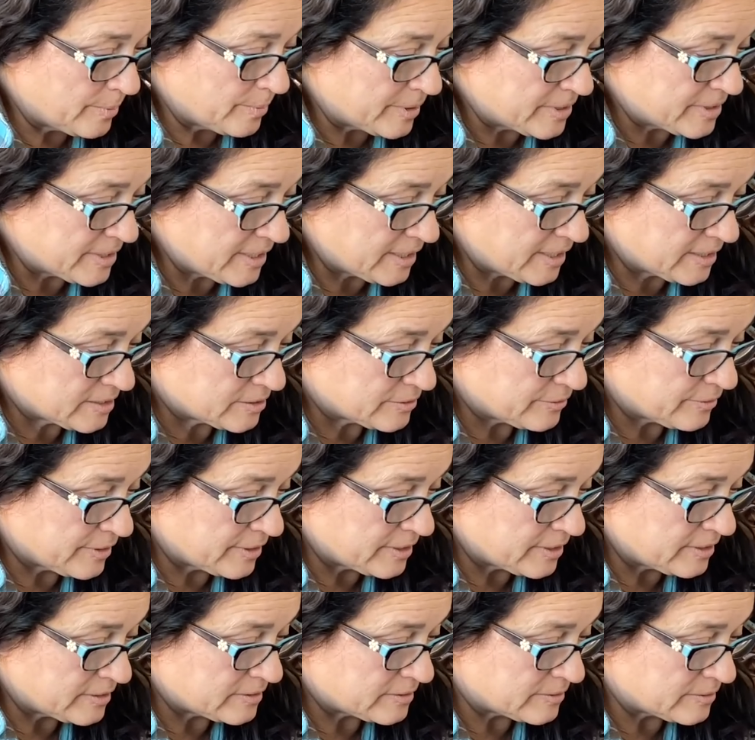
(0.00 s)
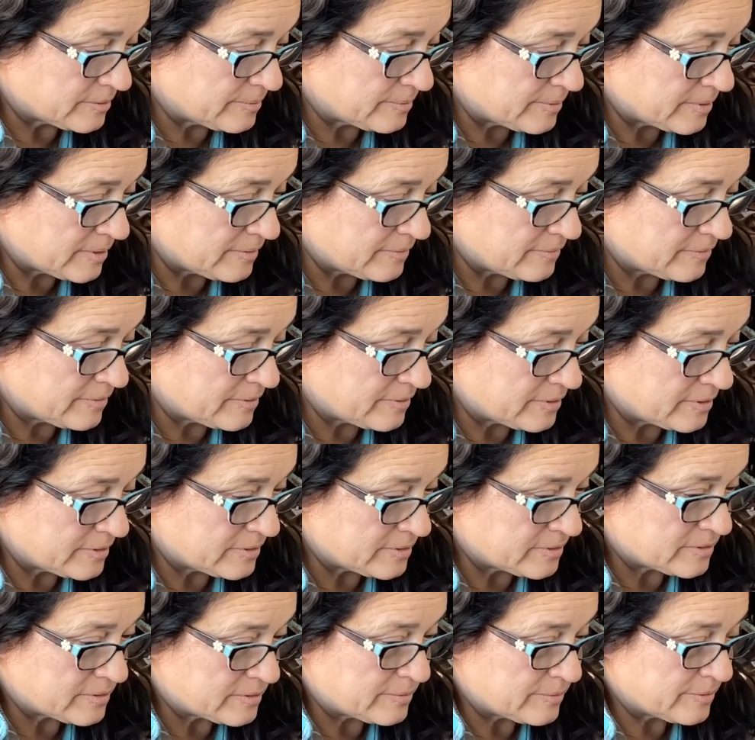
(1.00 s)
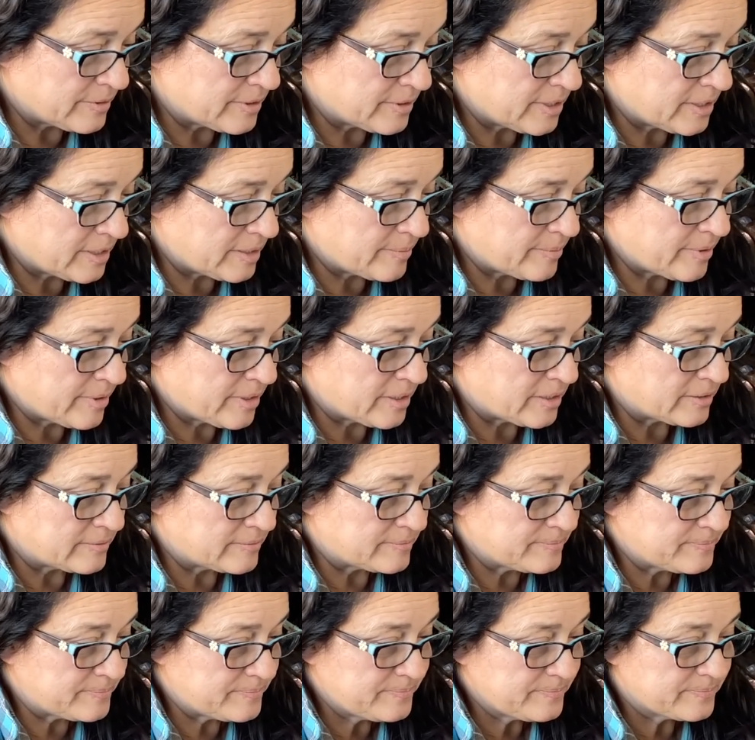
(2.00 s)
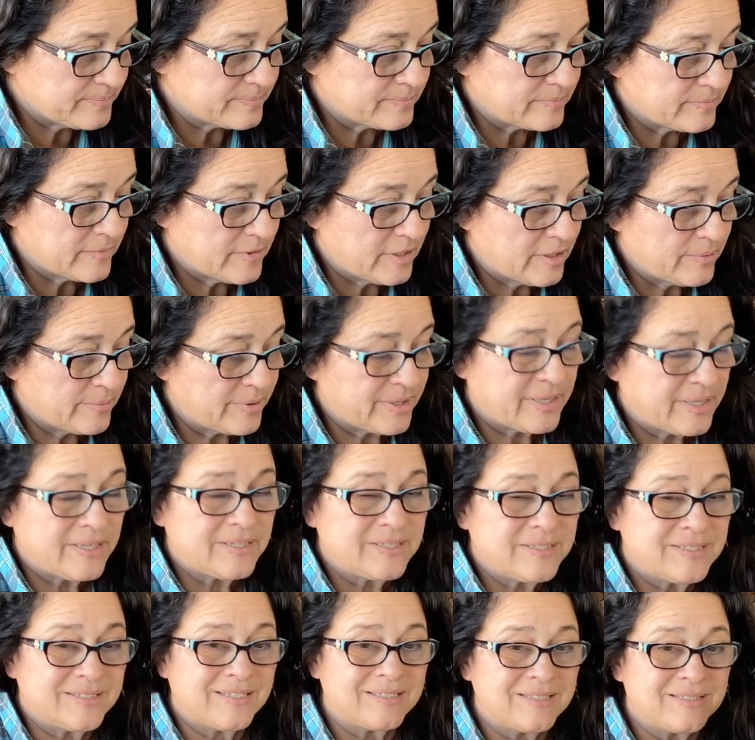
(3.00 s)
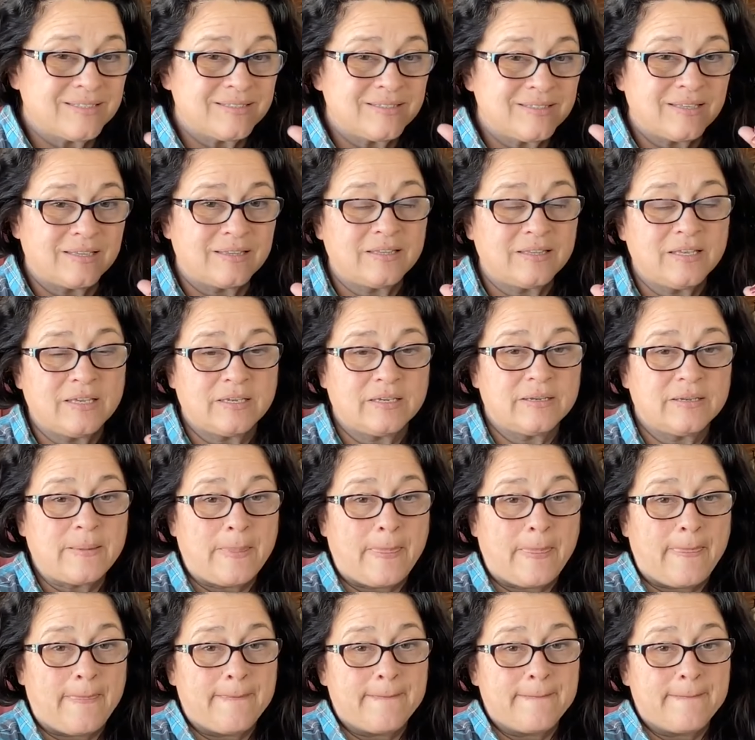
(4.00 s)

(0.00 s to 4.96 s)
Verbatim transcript: my tax credits or whatever it is that we're getting back. Because this is the thing.